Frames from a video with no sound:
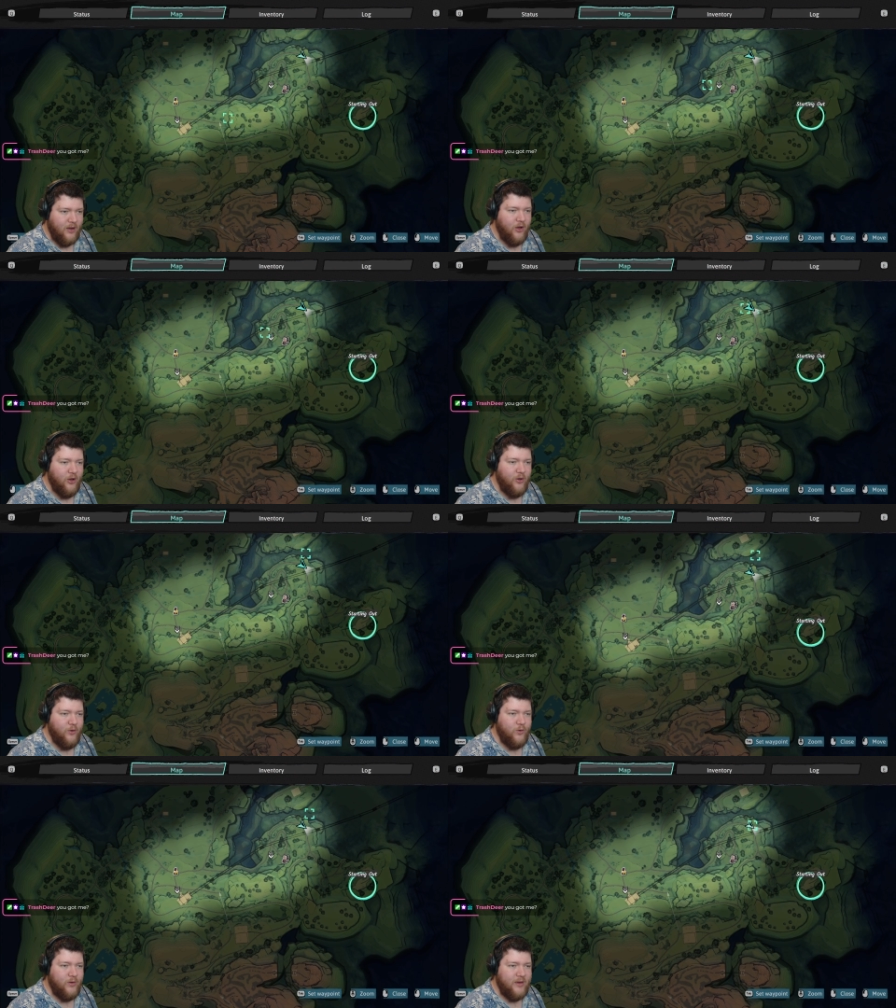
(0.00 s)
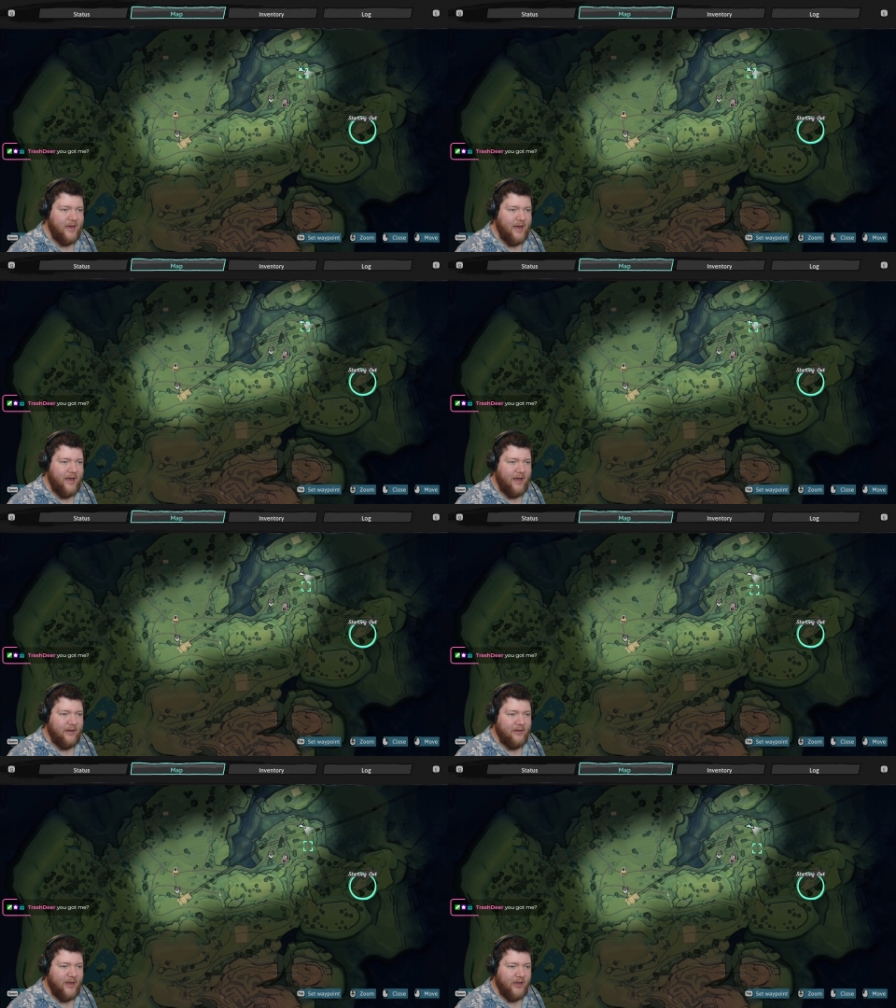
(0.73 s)
Oh, yeah,
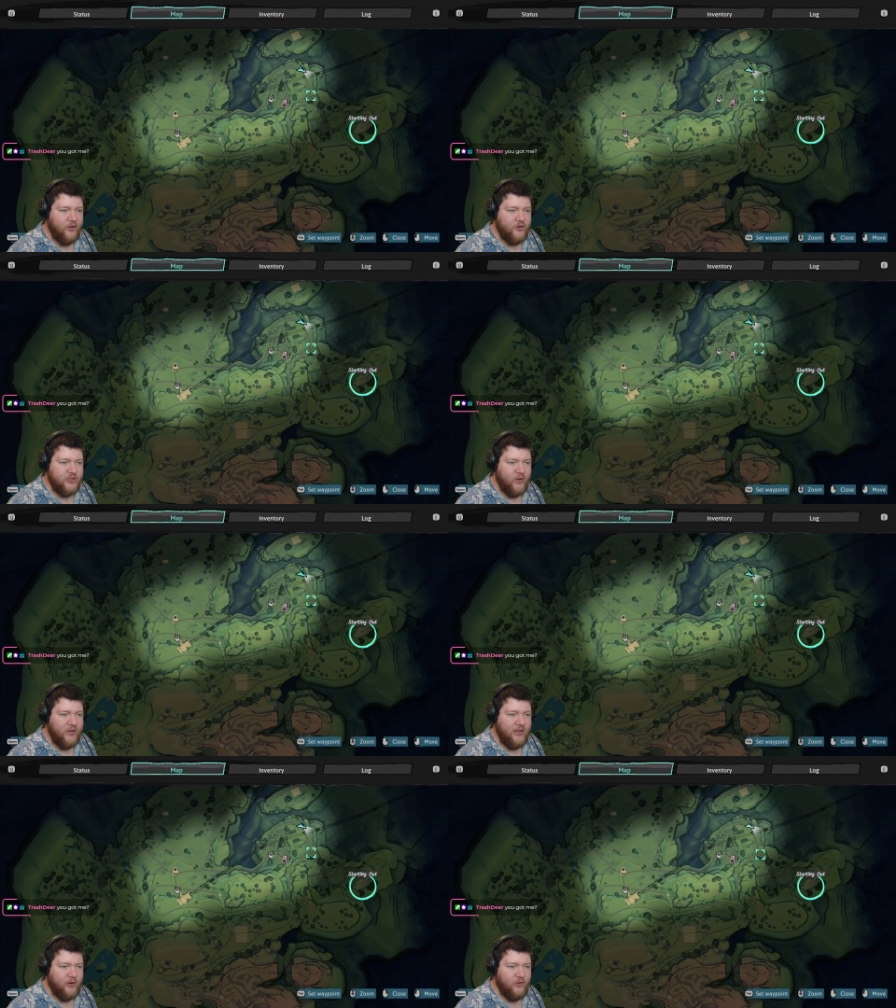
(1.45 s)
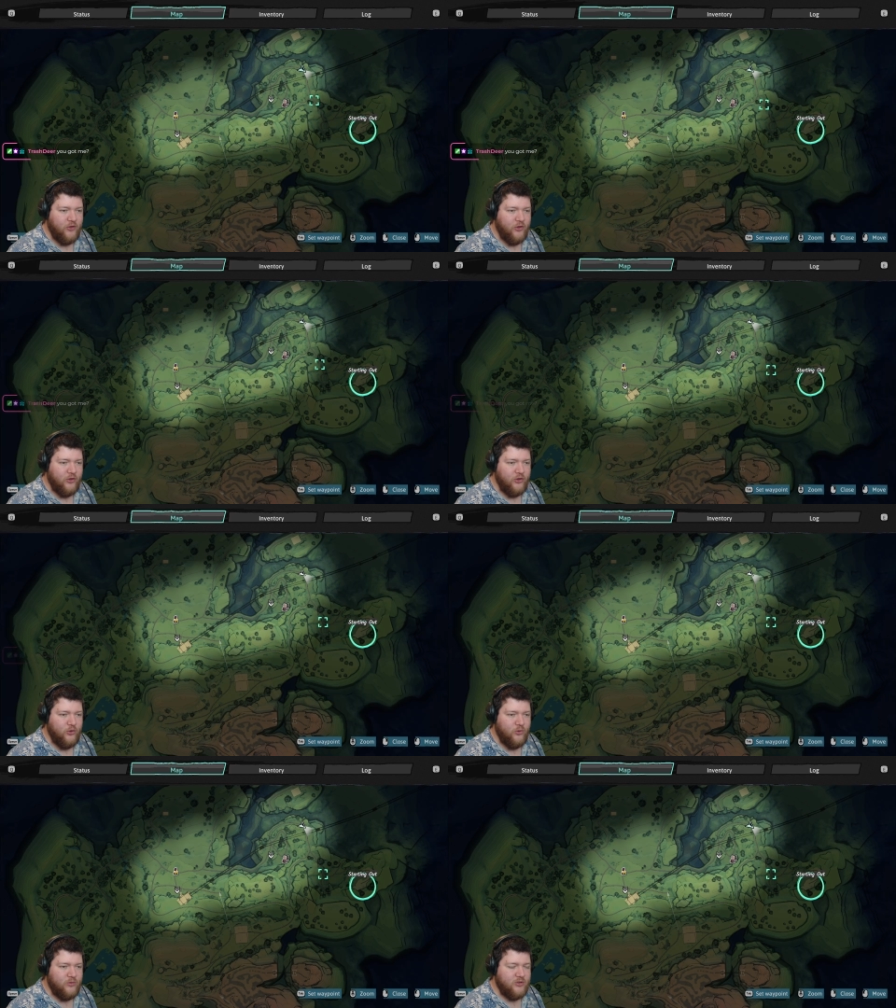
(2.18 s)
yeah. You just go here and then you,
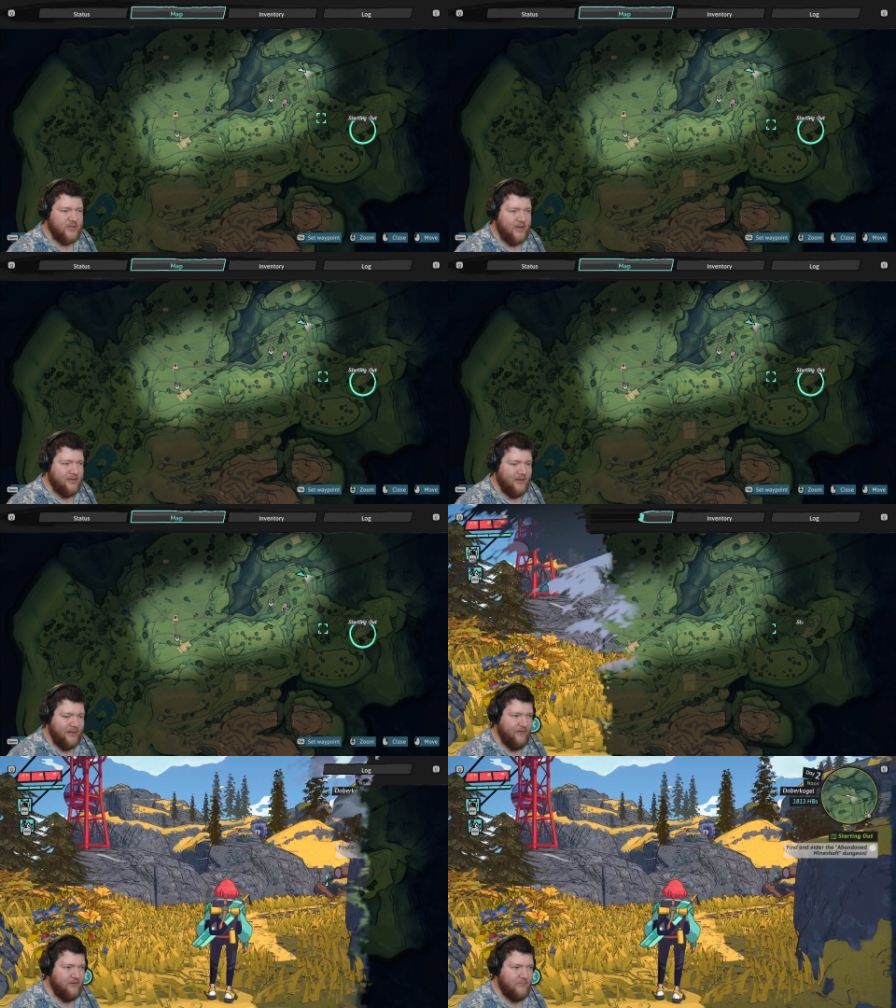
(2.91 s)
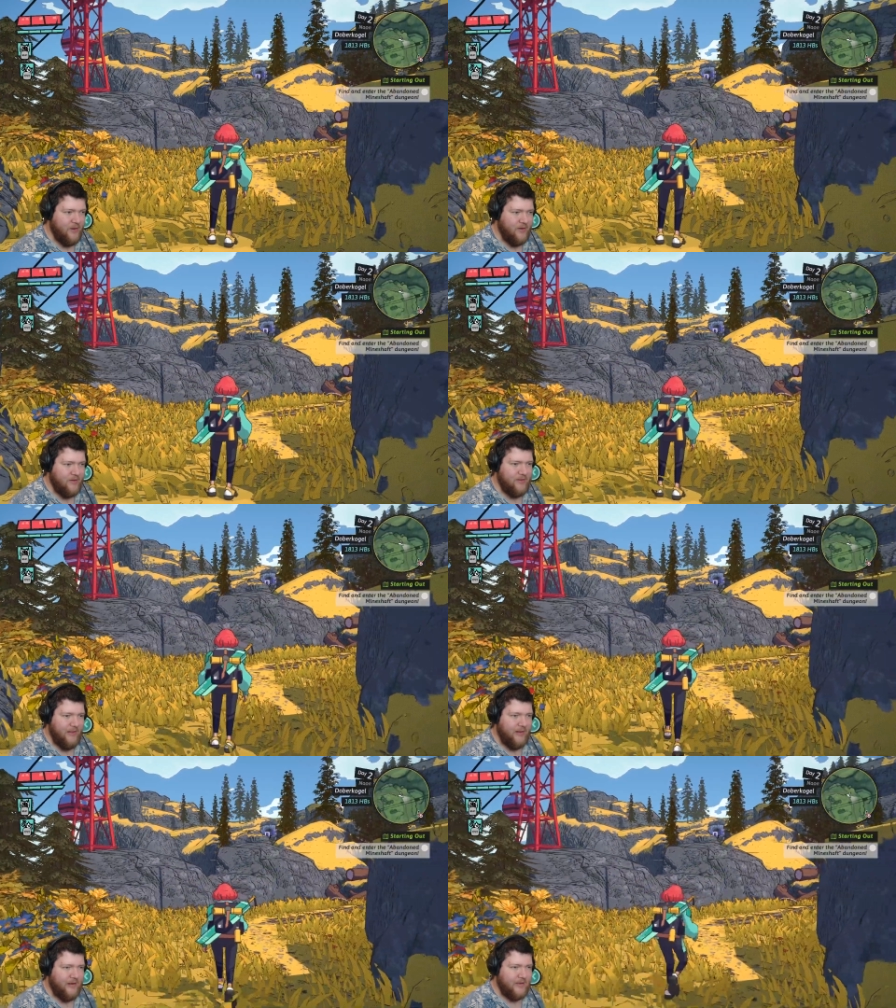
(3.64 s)
you take the left path and that